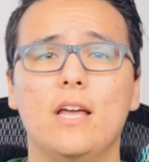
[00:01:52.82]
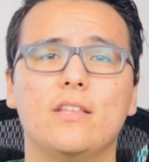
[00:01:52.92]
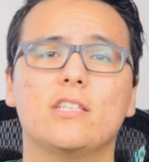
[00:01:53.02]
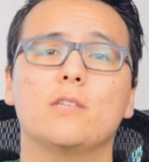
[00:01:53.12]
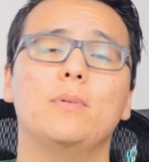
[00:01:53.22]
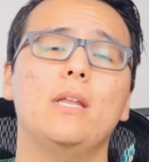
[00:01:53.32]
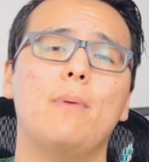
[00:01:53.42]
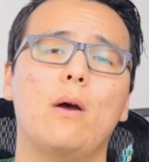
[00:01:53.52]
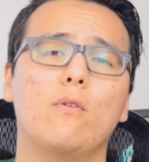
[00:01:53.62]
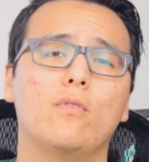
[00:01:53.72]
This is plenty
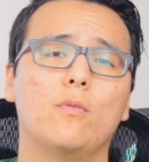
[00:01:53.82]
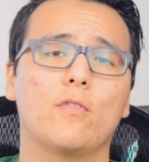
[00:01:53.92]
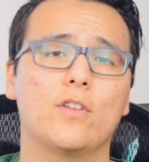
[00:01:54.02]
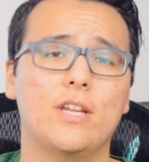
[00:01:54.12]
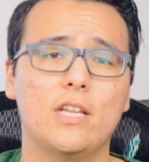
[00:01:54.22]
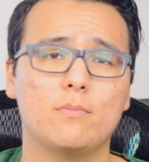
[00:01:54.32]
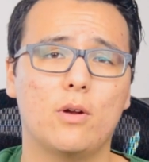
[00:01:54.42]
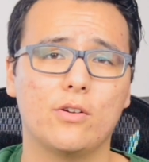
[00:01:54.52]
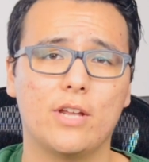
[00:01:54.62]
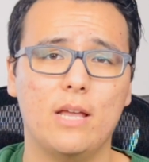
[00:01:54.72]
powerful for today's
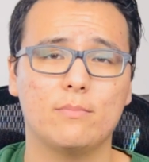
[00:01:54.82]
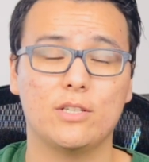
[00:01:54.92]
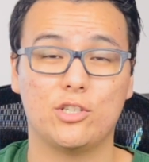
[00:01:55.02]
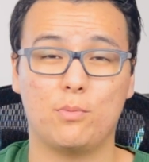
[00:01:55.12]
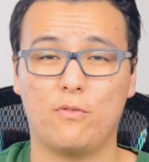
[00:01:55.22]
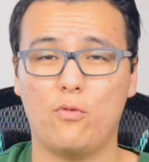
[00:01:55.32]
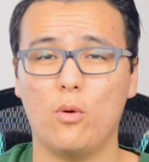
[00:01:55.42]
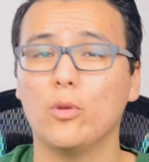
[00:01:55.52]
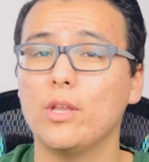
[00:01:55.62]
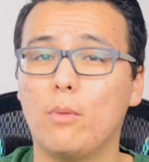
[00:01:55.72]
modern games and should
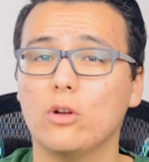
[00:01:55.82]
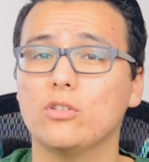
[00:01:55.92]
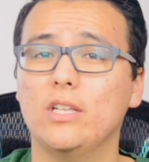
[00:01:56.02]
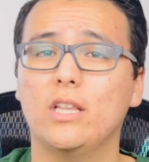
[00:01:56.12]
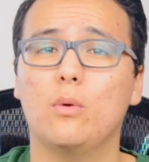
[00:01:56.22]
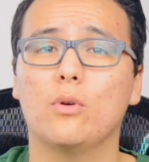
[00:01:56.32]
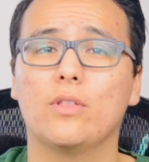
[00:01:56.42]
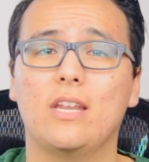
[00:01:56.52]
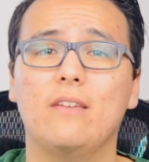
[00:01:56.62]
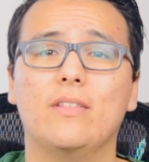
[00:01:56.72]
perform only marginally lower
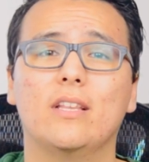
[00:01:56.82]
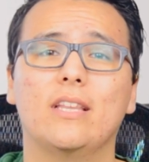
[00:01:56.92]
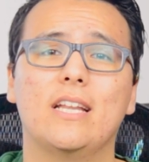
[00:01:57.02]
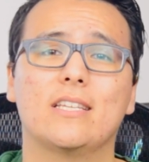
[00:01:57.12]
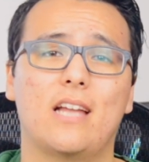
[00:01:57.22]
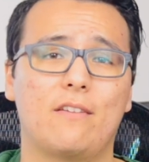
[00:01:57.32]
than even the latest